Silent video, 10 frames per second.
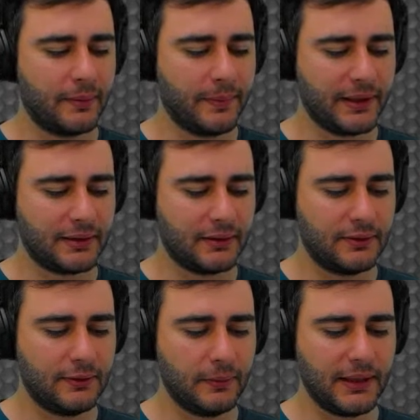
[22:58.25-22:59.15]
But
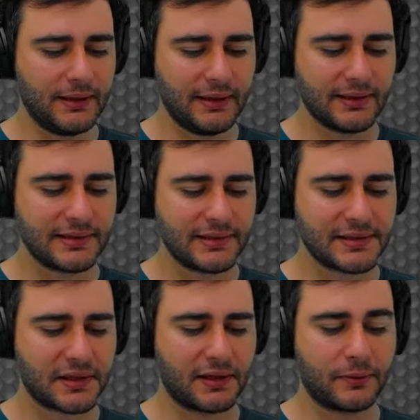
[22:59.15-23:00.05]
doing this
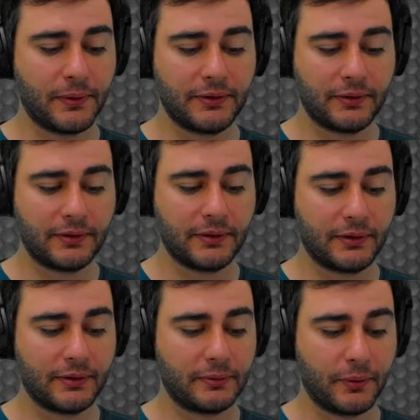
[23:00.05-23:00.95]
is going to return the
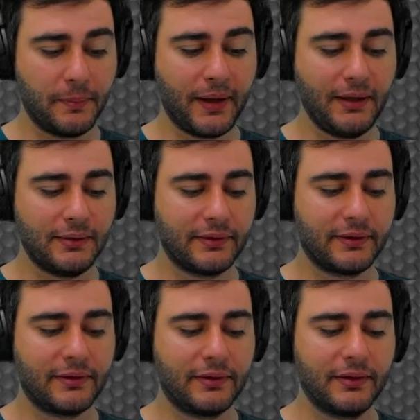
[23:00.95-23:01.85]

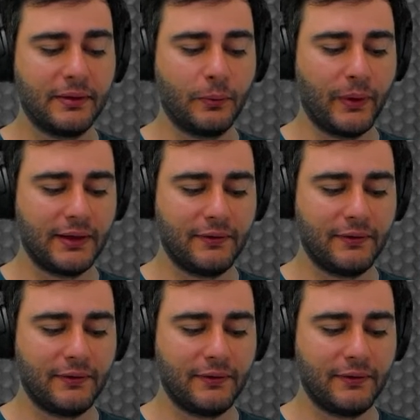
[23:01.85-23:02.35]
remainder when